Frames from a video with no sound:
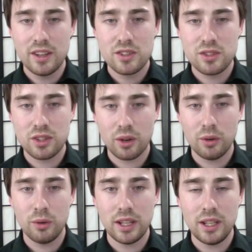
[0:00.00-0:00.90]

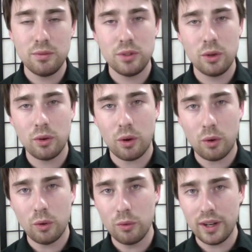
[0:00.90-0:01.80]
So if you're
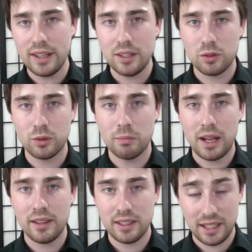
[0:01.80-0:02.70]
already
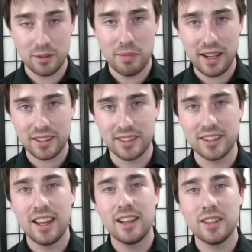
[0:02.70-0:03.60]
in a market,
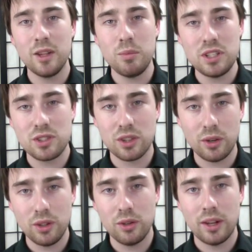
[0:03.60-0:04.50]
let me show
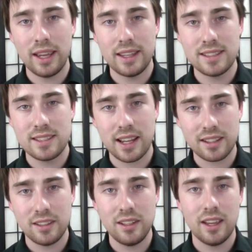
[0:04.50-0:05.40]
you
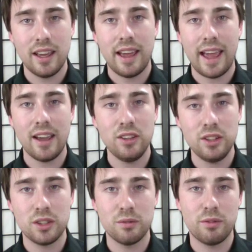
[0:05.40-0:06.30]
exactly how you
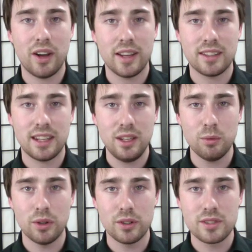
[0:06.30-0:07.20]
can find
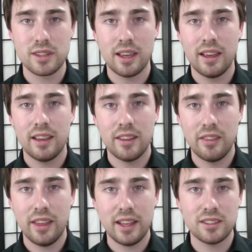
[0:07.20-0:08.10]
keywords
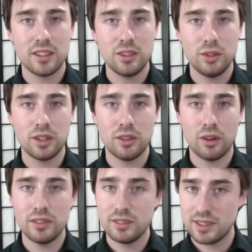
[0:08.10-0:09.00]
that you can
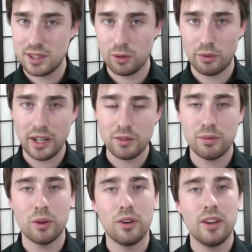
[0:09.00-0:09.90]
still rank
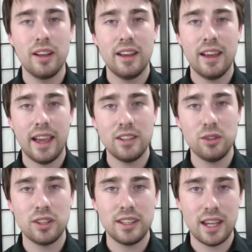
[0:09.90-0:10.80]
for, and
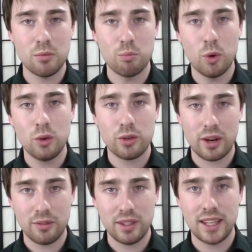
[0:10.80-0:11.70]
you can get more
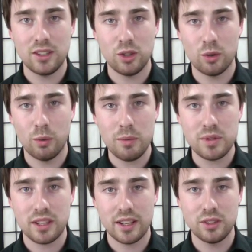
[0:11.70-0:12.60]
traffic into your
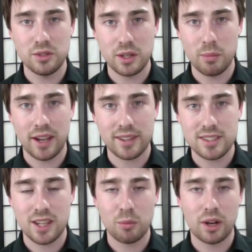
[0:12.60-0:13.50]
website using Market
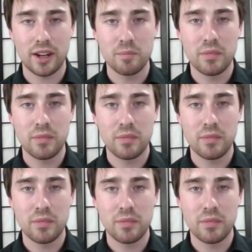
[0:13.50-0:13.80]
Samurai.